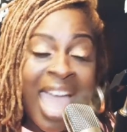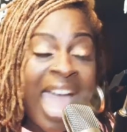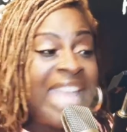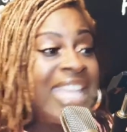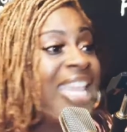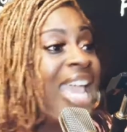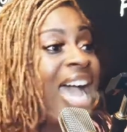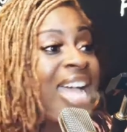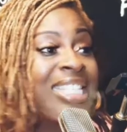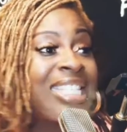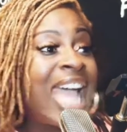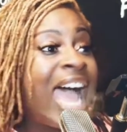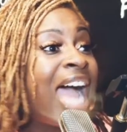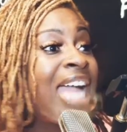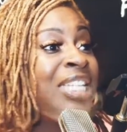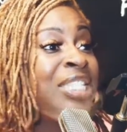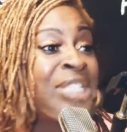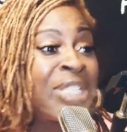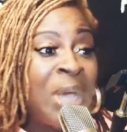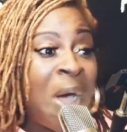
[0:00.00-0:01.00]
Yes,
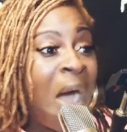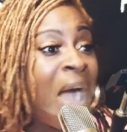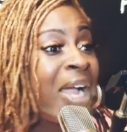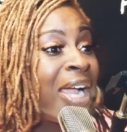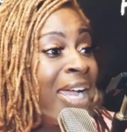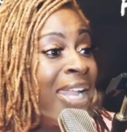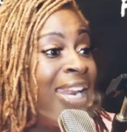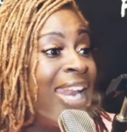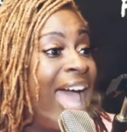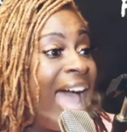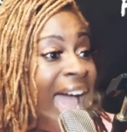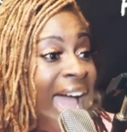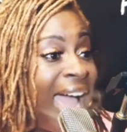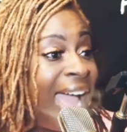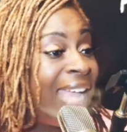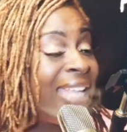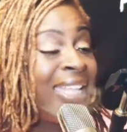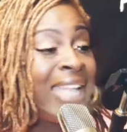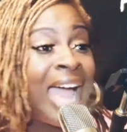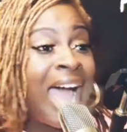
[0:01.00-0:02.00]
I talk a
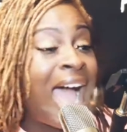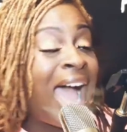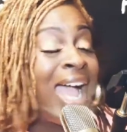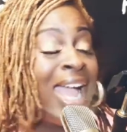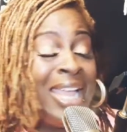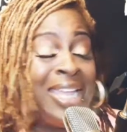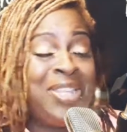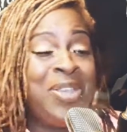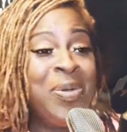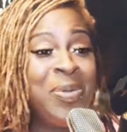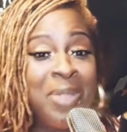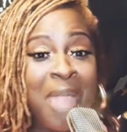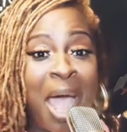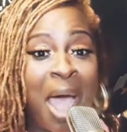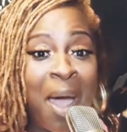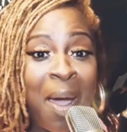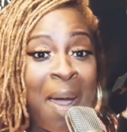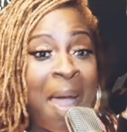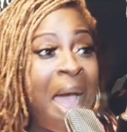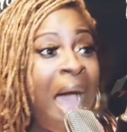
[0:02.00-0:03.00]
lot. I, you
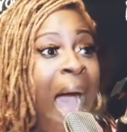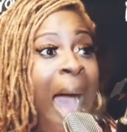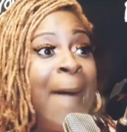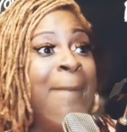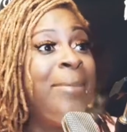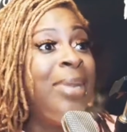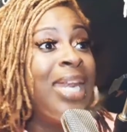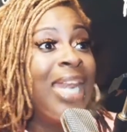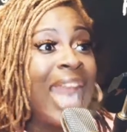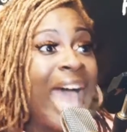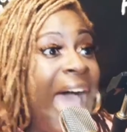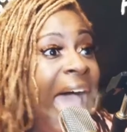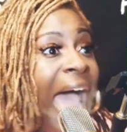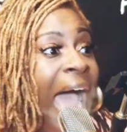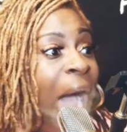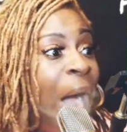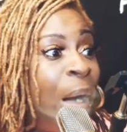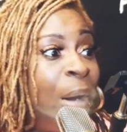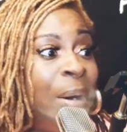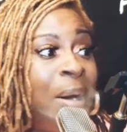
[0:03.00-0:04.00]
know, I'm
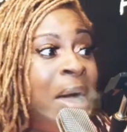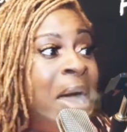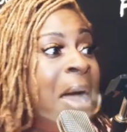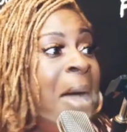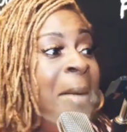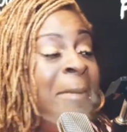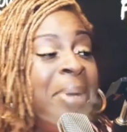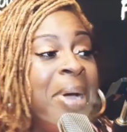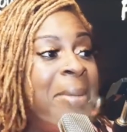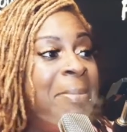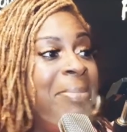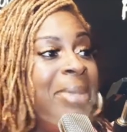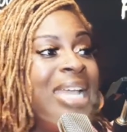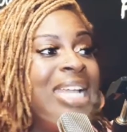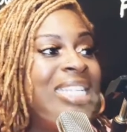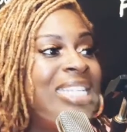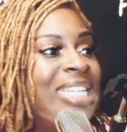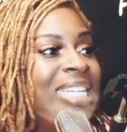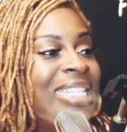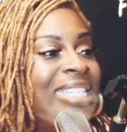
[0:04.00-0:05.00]
loud, but
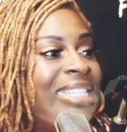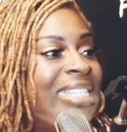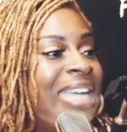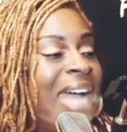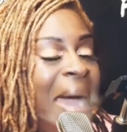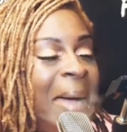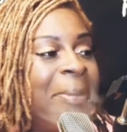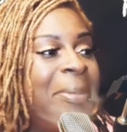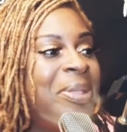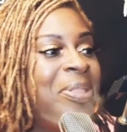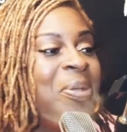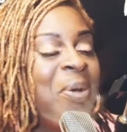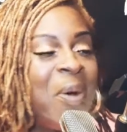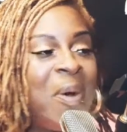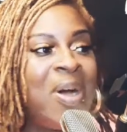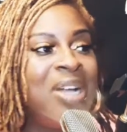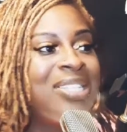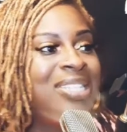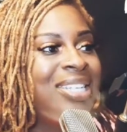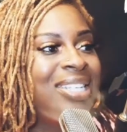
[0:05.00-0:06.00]
me just coming
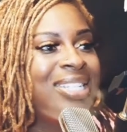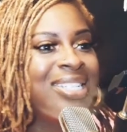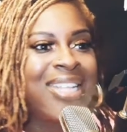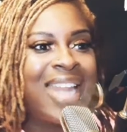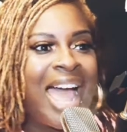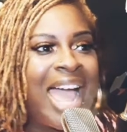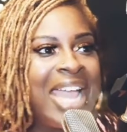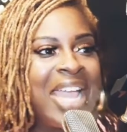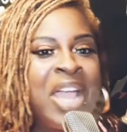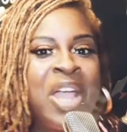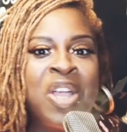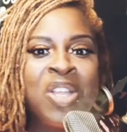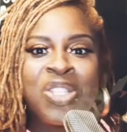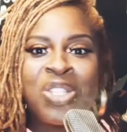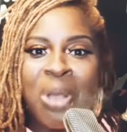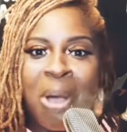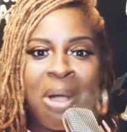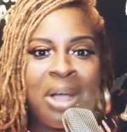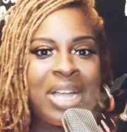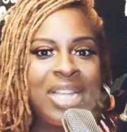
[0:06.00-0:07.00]
on, just like
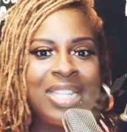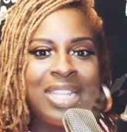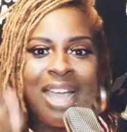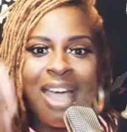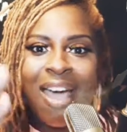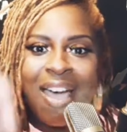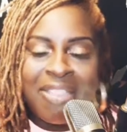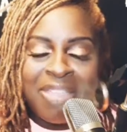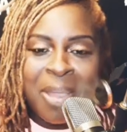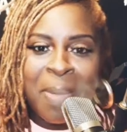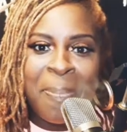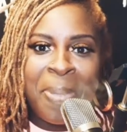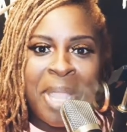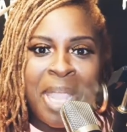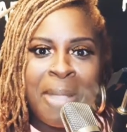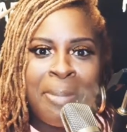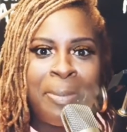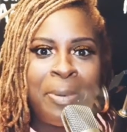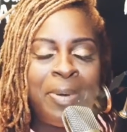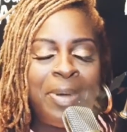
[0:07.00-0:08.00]
talking to other
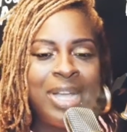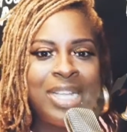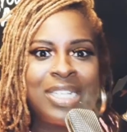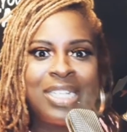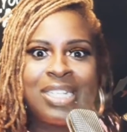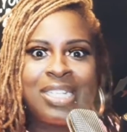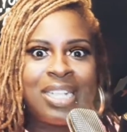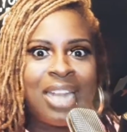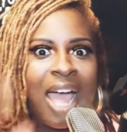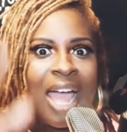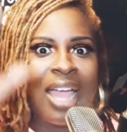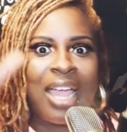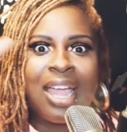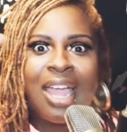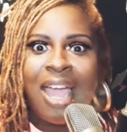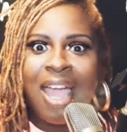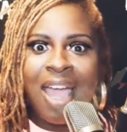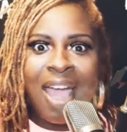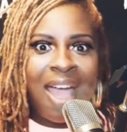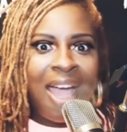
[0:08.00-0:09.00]
people and just
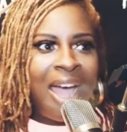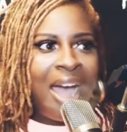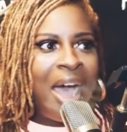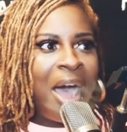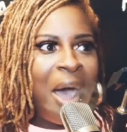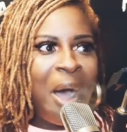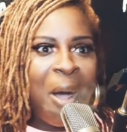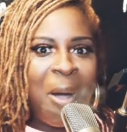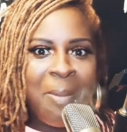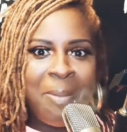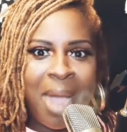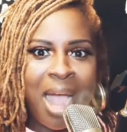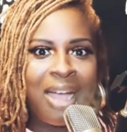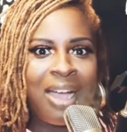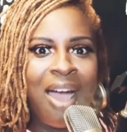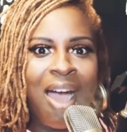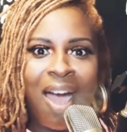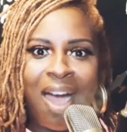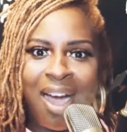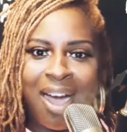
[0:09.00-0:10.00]
like, oh my
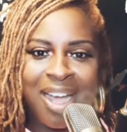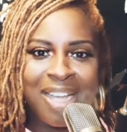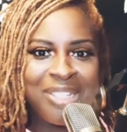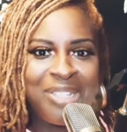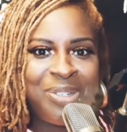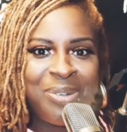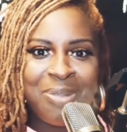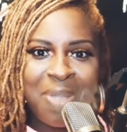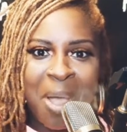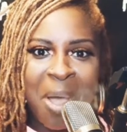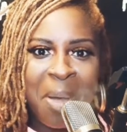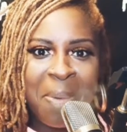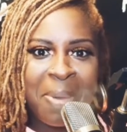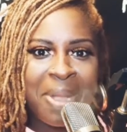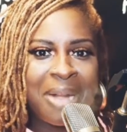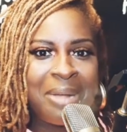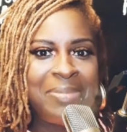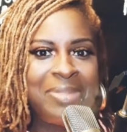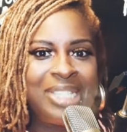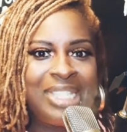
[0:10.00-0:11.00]
gosh, you know
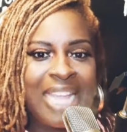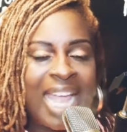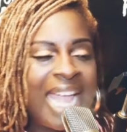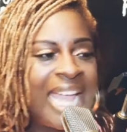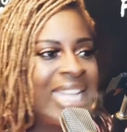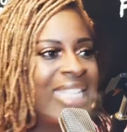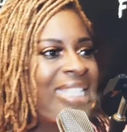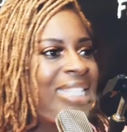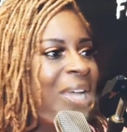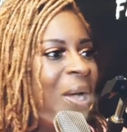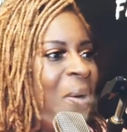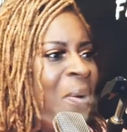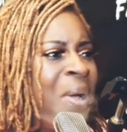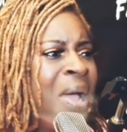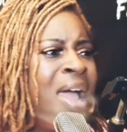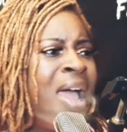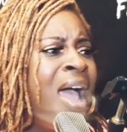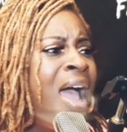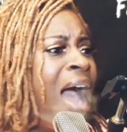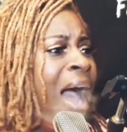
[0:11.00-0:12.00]
what I'm saying? So
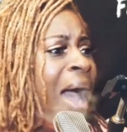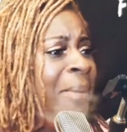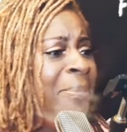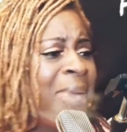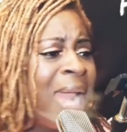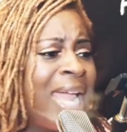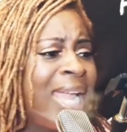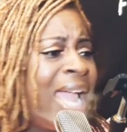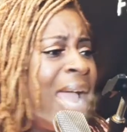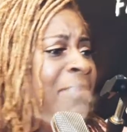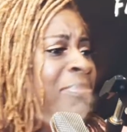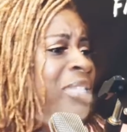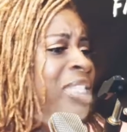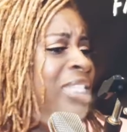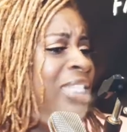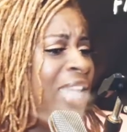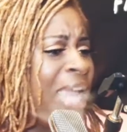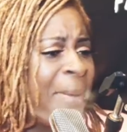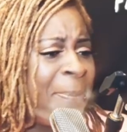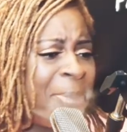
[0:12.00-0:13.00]
I'm like, I'm
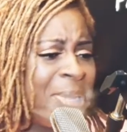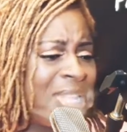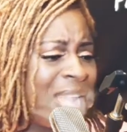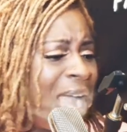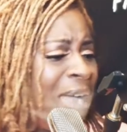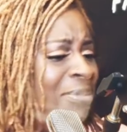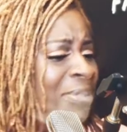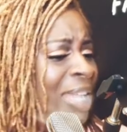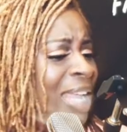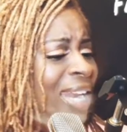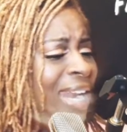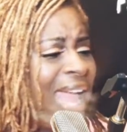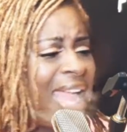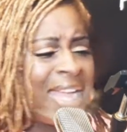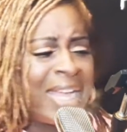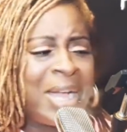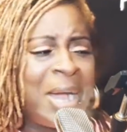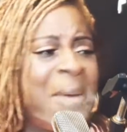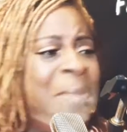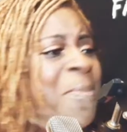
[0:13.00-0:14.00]
stepping out there,
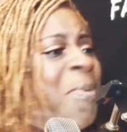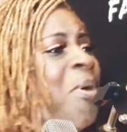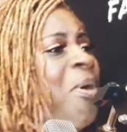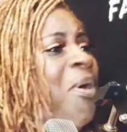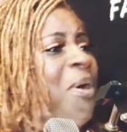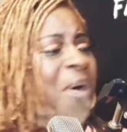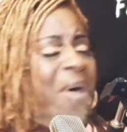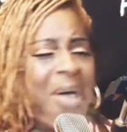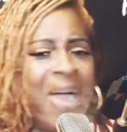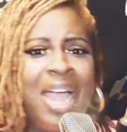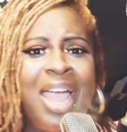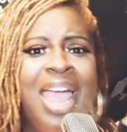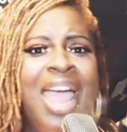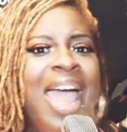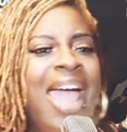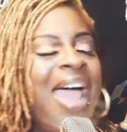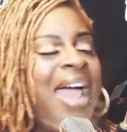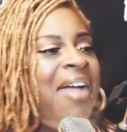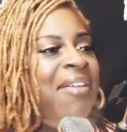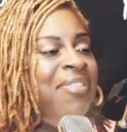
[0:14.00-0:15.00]
like, come on.
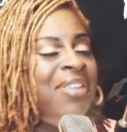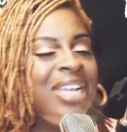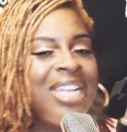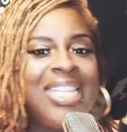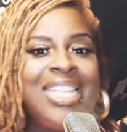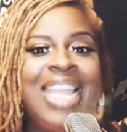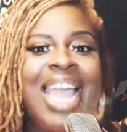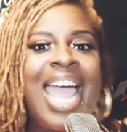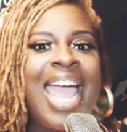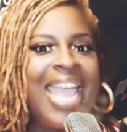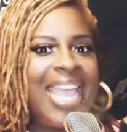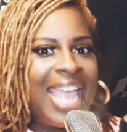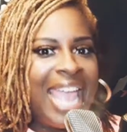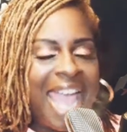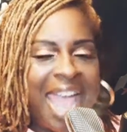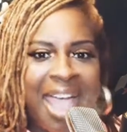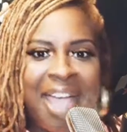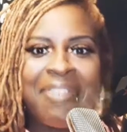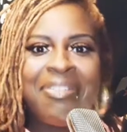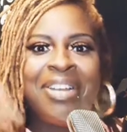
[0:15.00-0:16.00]
Every day,
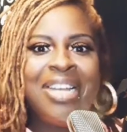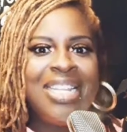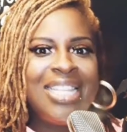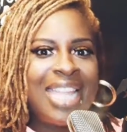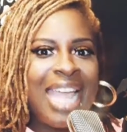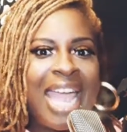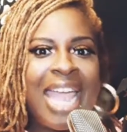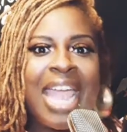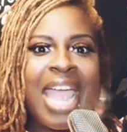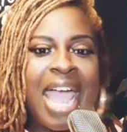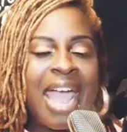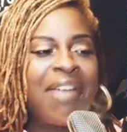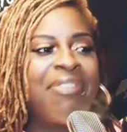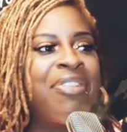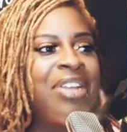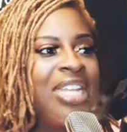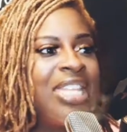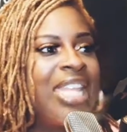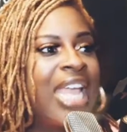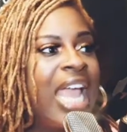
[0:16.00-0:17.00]
every day,
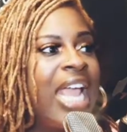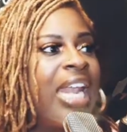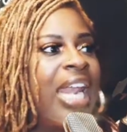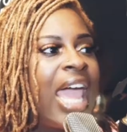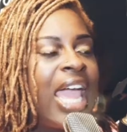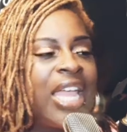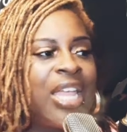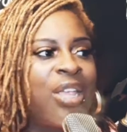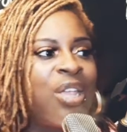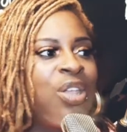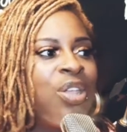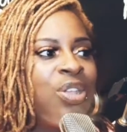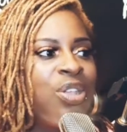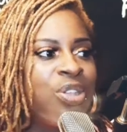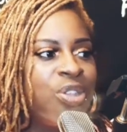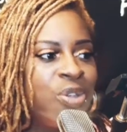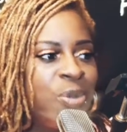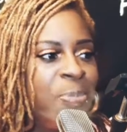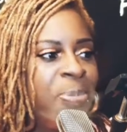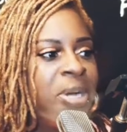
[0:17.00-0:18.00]
every day, like
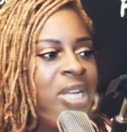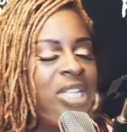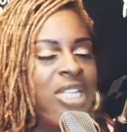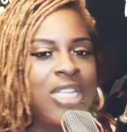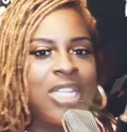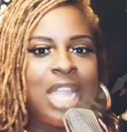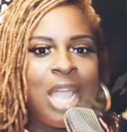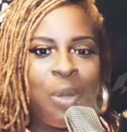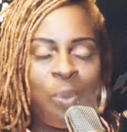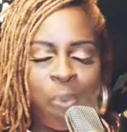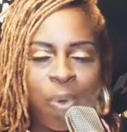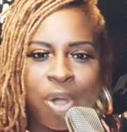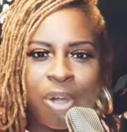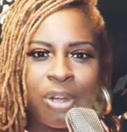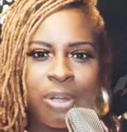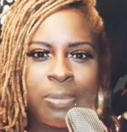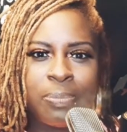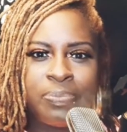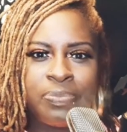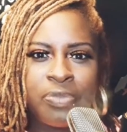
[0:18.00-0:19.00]
you putting in that
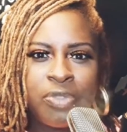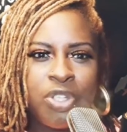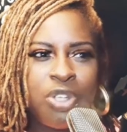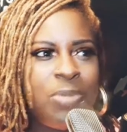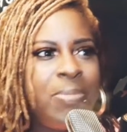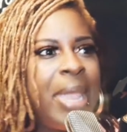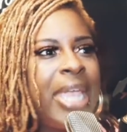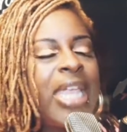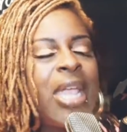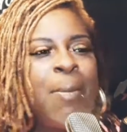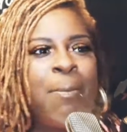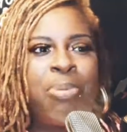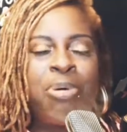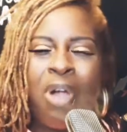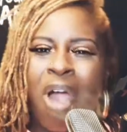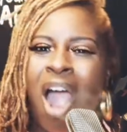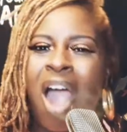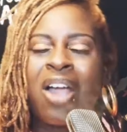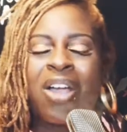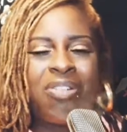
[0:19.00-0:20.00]
work. You making
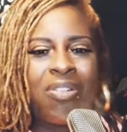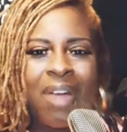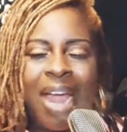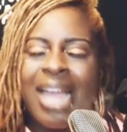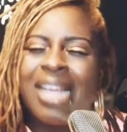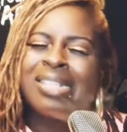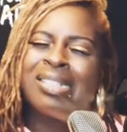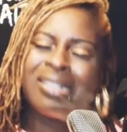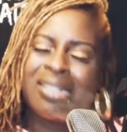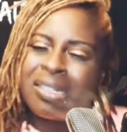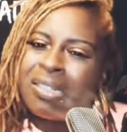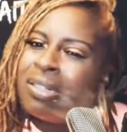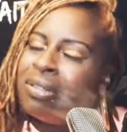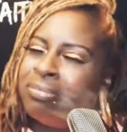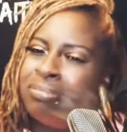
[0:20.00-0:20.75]
progress.